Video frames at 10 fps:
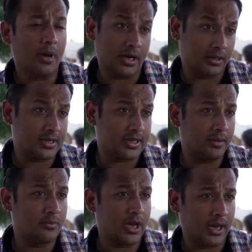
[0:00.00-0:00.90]
but at the
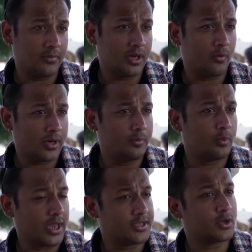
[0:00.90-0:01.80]
same time, they are very
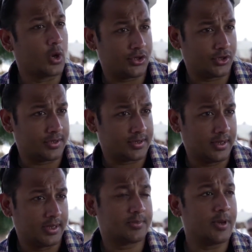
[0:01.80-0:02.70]
price conscious,
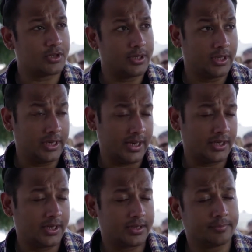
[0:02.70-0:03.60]
especially the
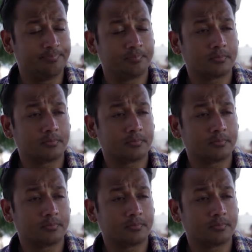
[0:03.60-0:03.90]
ladies.